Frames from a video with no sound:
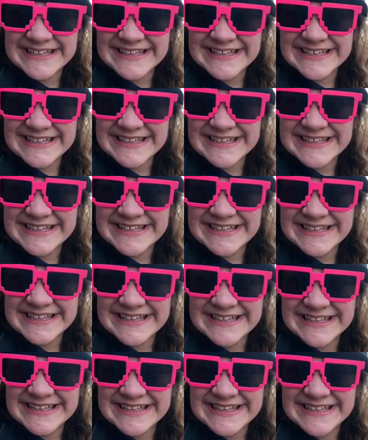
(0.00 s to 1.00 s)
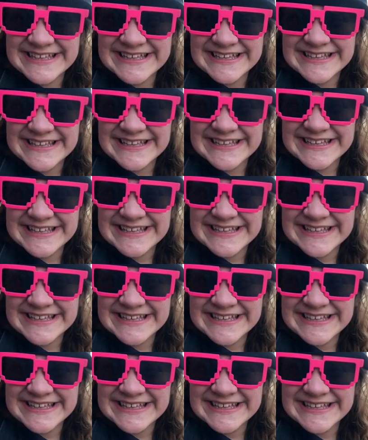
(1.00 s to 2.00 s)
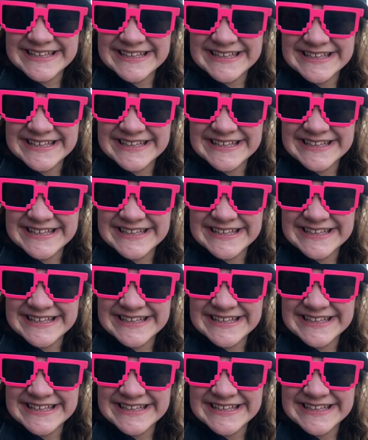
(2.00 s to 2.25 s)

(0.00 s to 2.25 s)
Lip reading: Nothing is said.